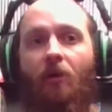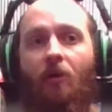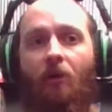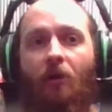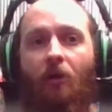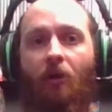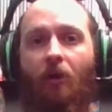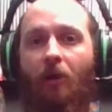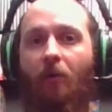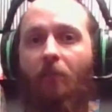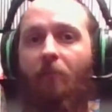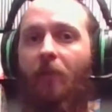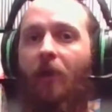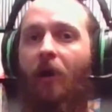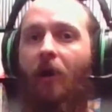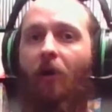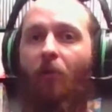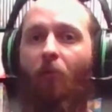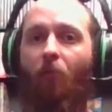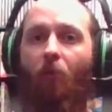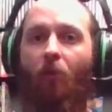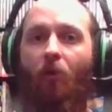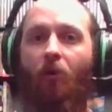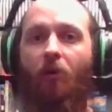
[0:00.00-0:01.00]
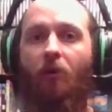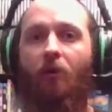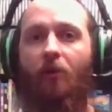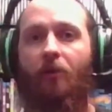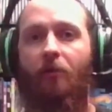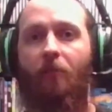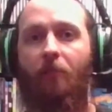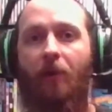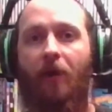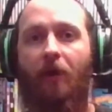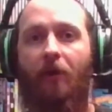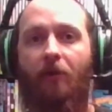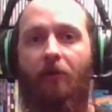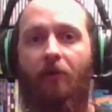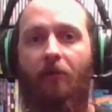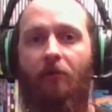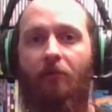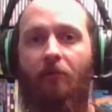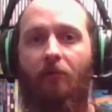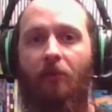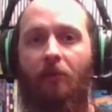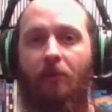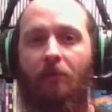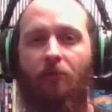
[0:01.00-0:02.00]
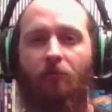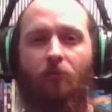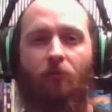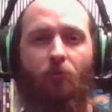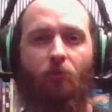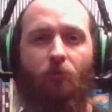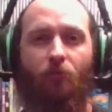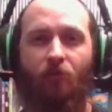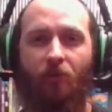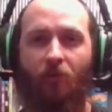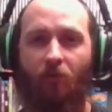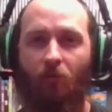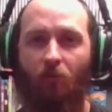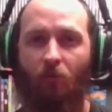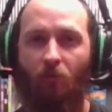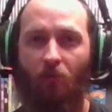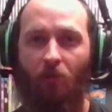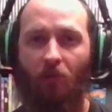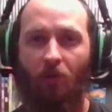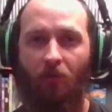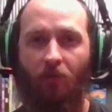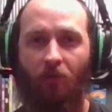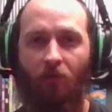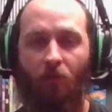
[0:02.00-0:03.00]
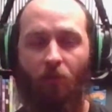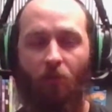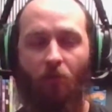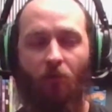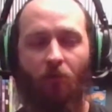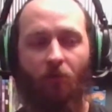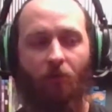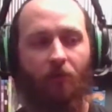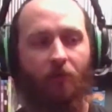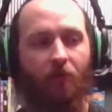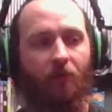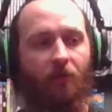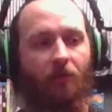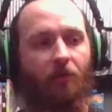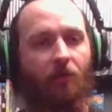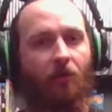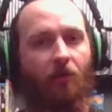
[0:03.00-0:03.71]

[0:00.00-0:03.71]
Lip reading: I'm not worried about it like losing a whole lot of quality.